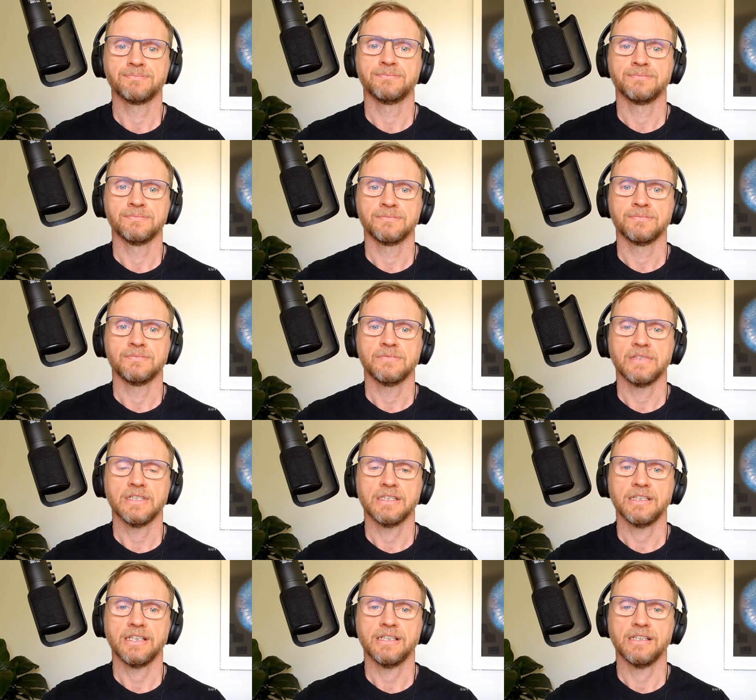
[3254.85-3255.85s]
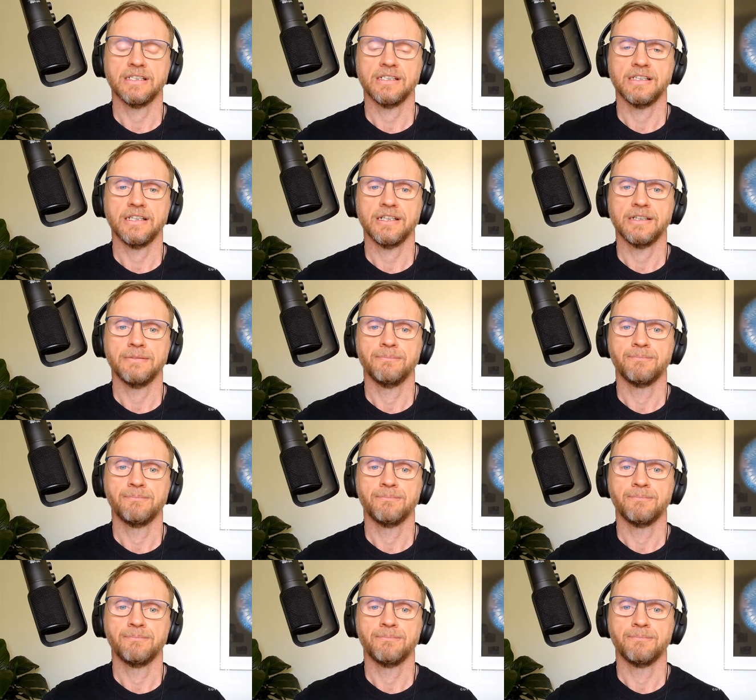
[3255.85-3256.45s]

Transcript: at the end of the day.